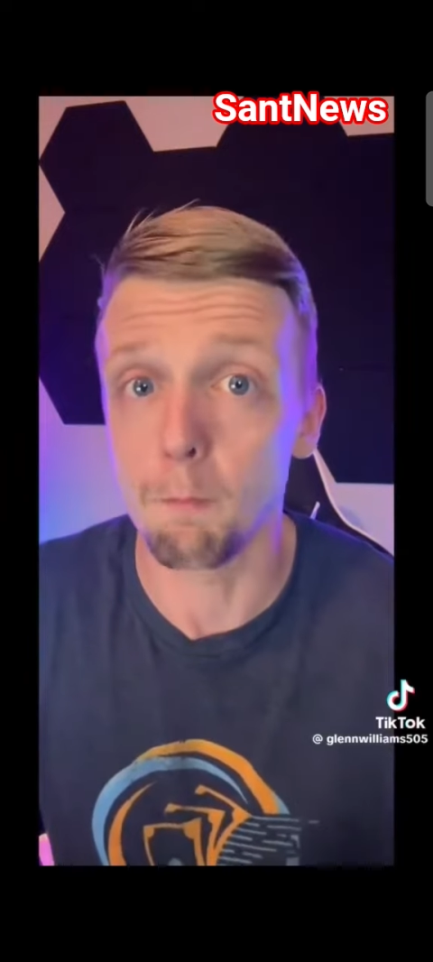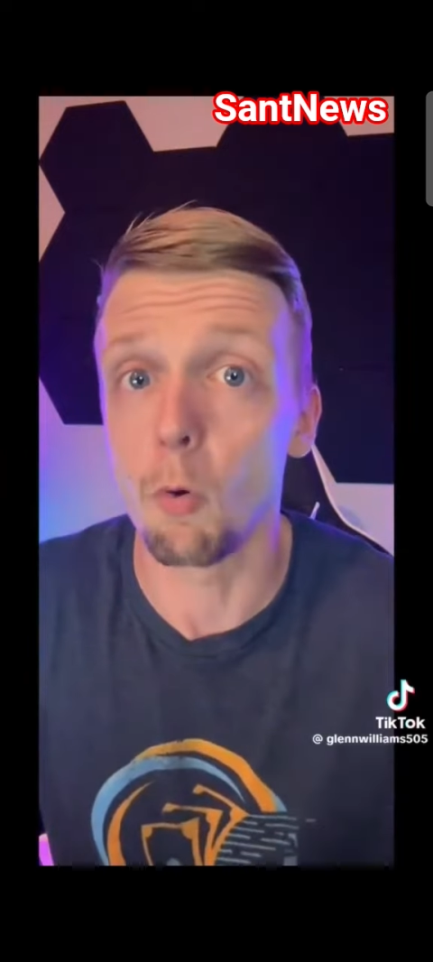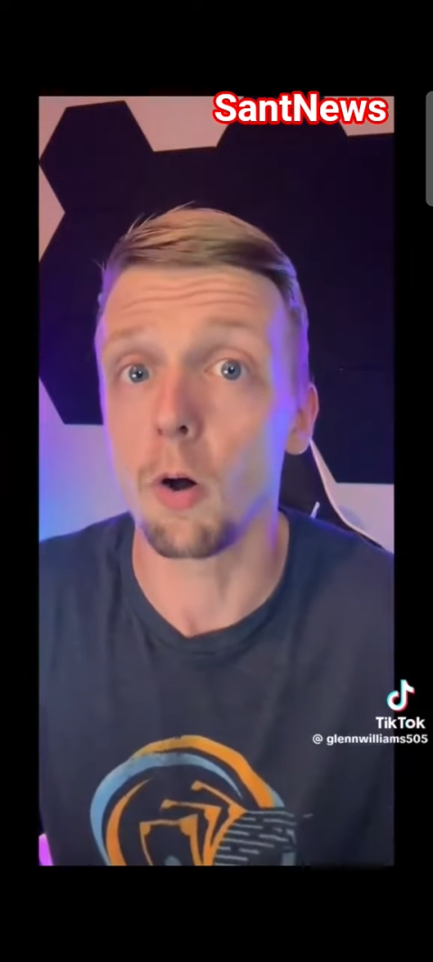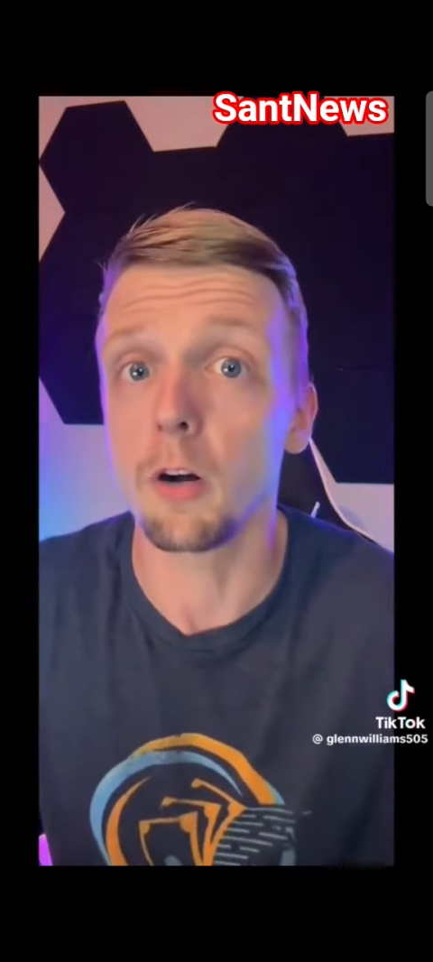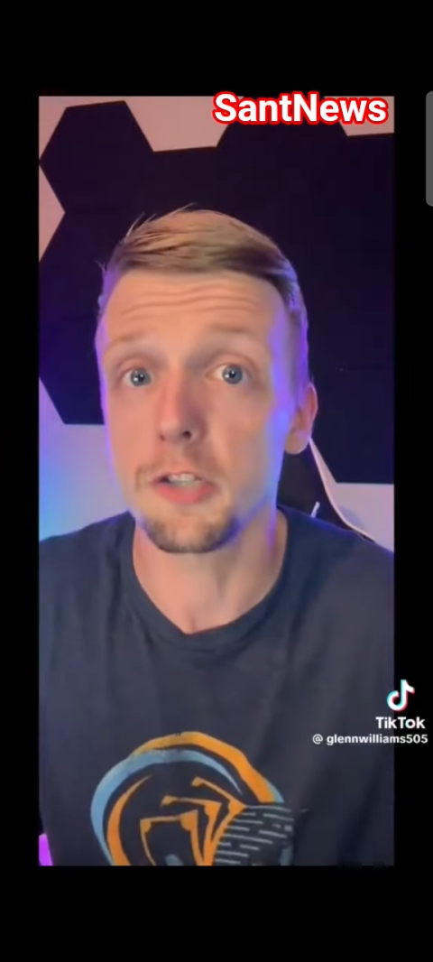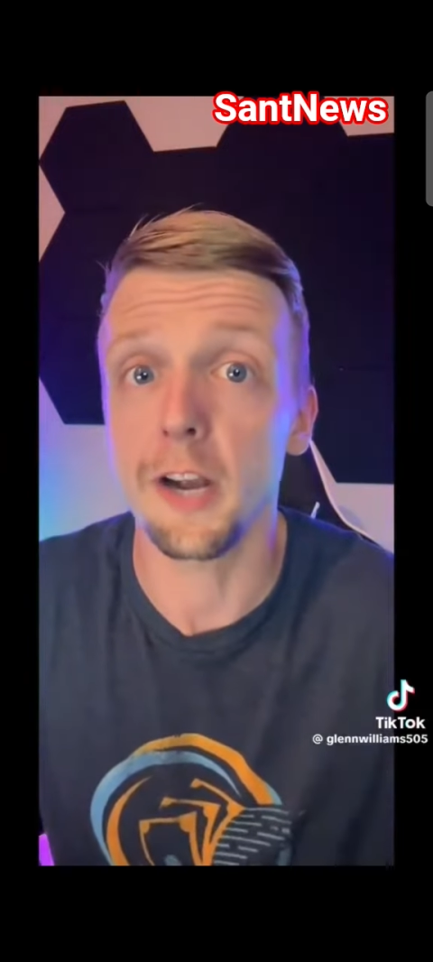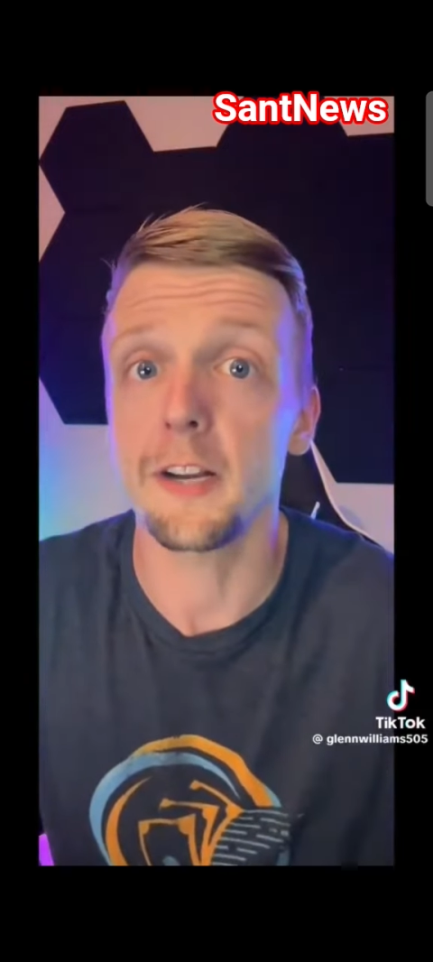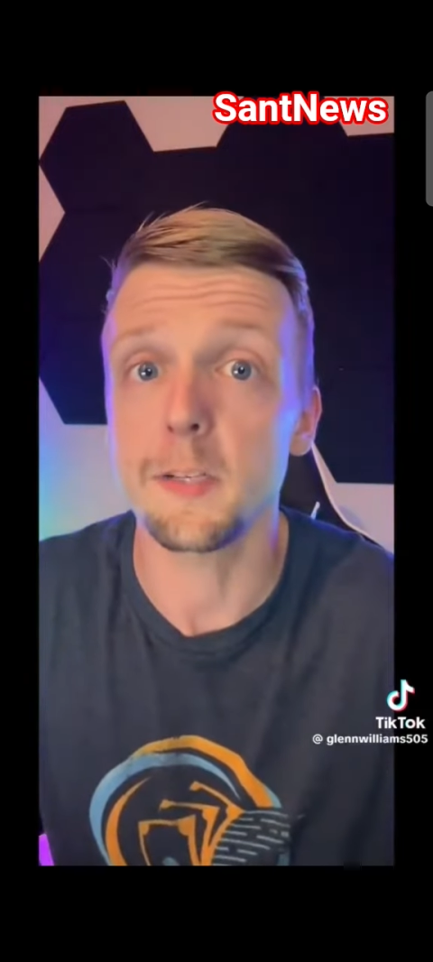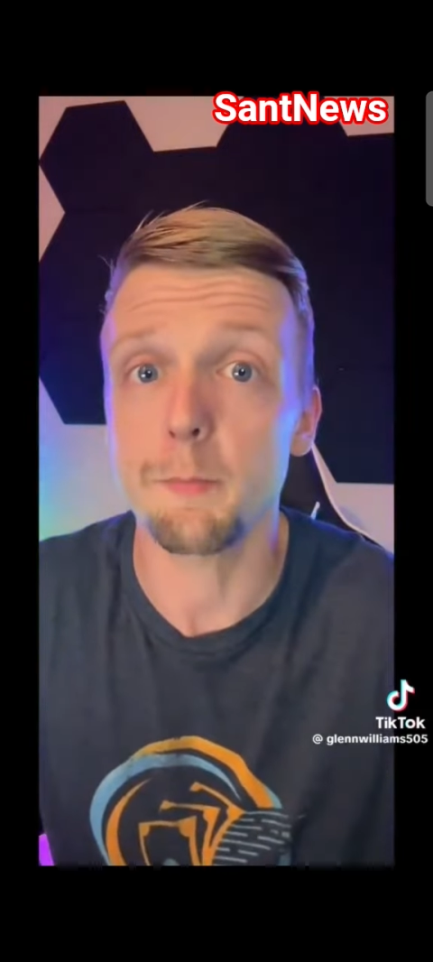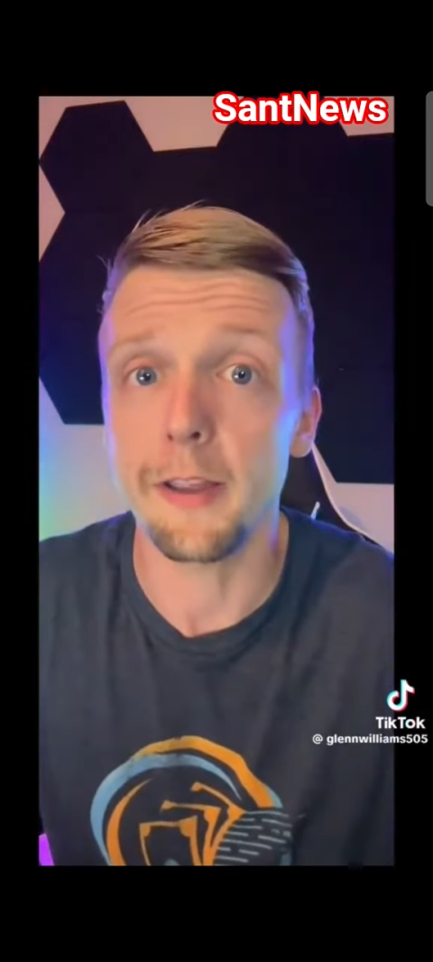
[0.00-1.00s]
more
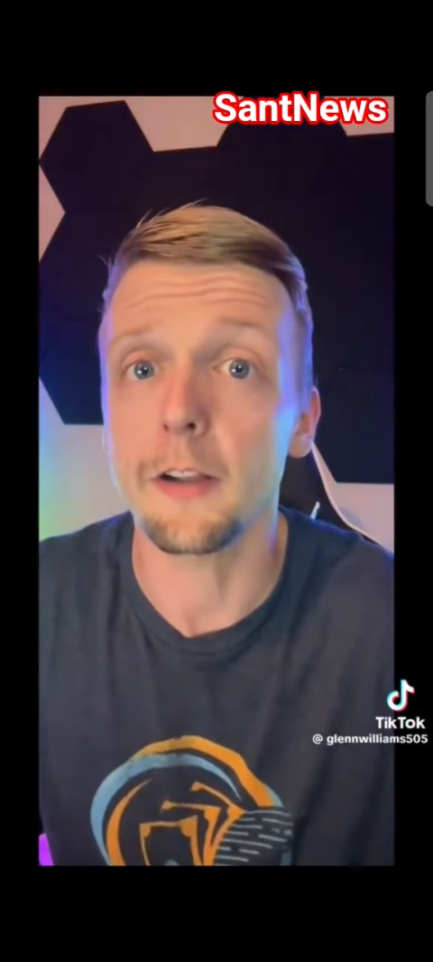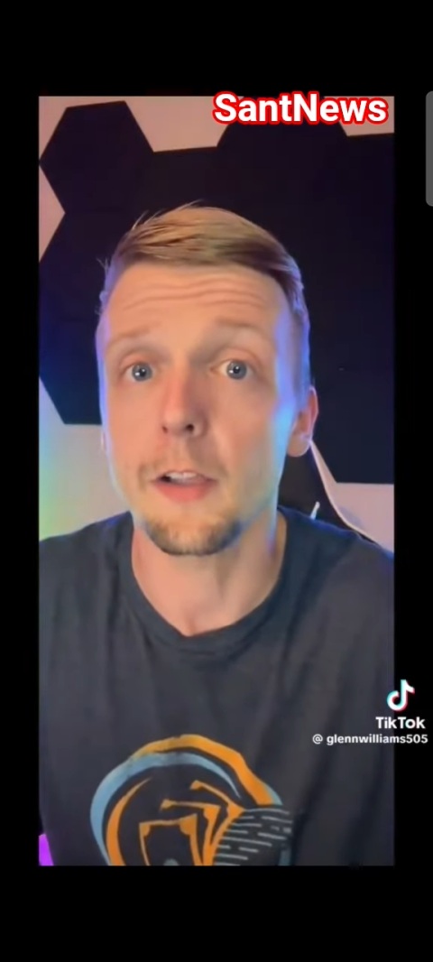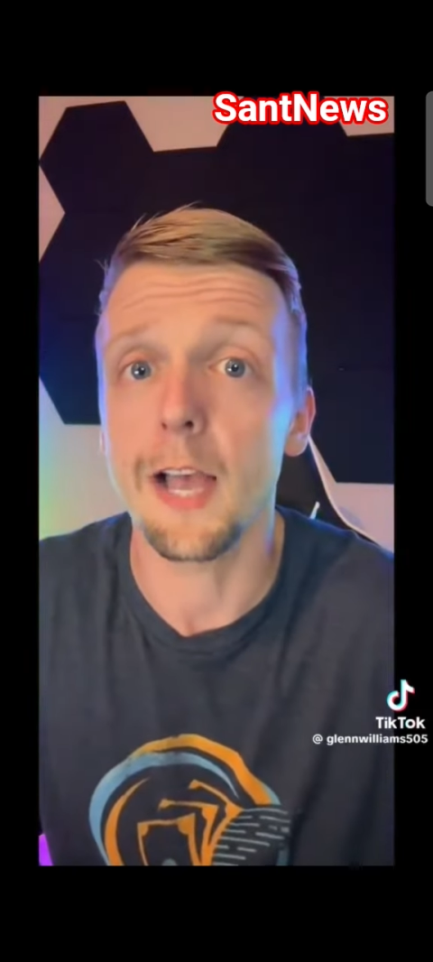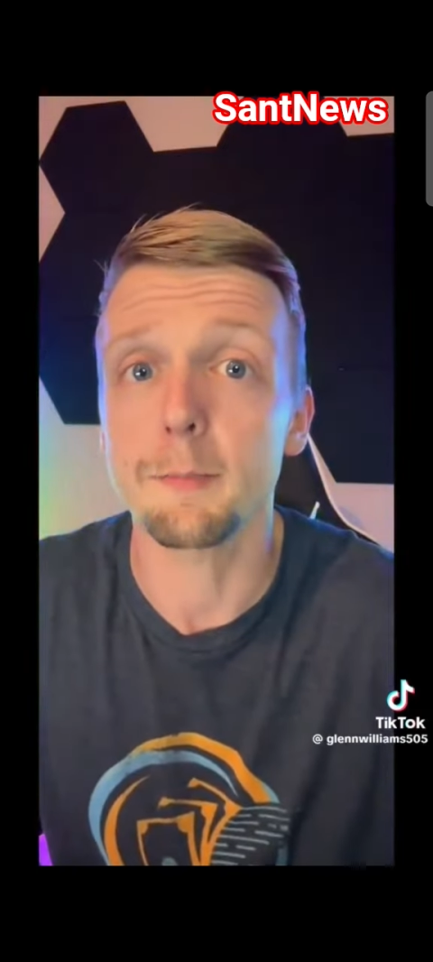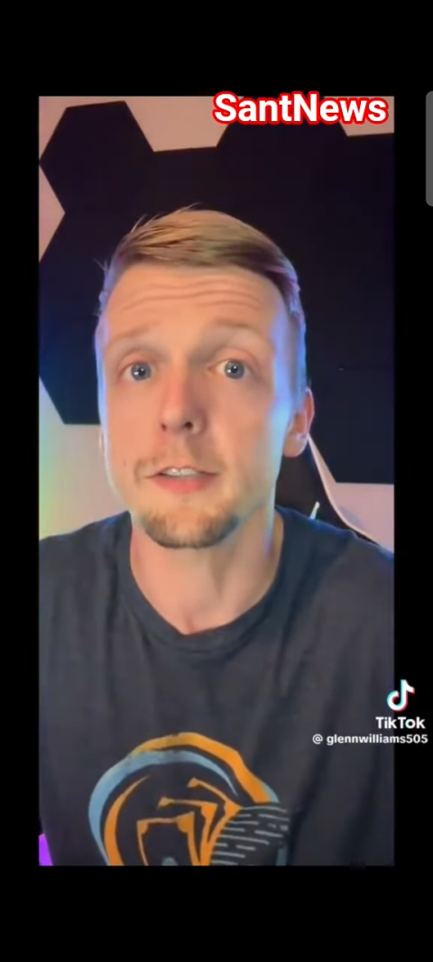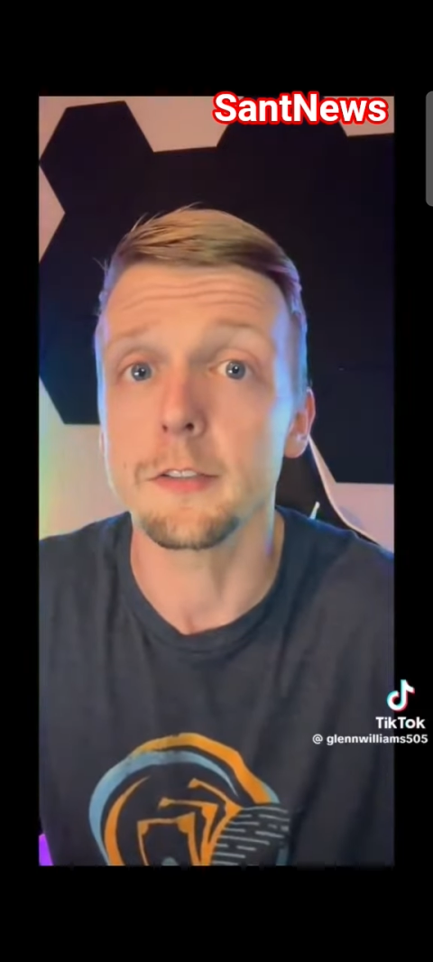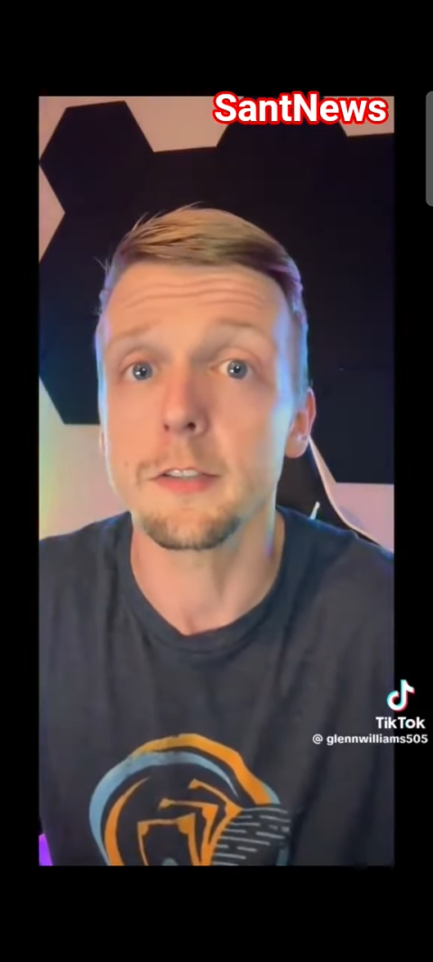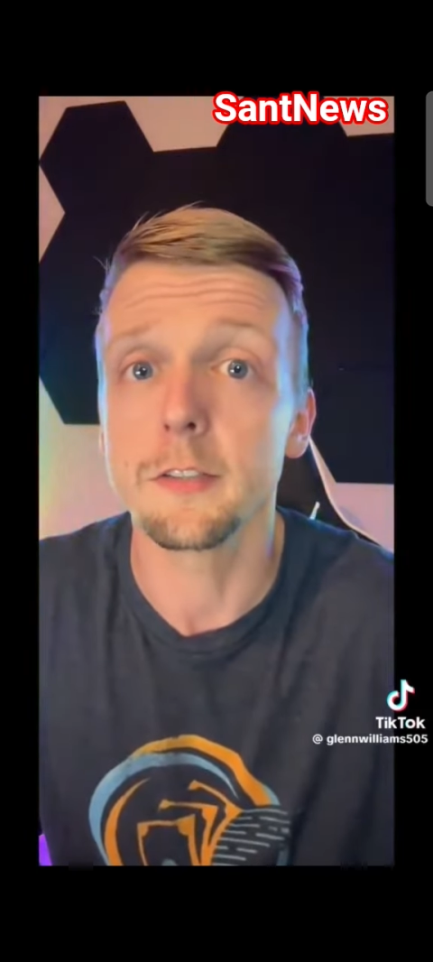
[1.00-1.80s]
Chinese bank collapses.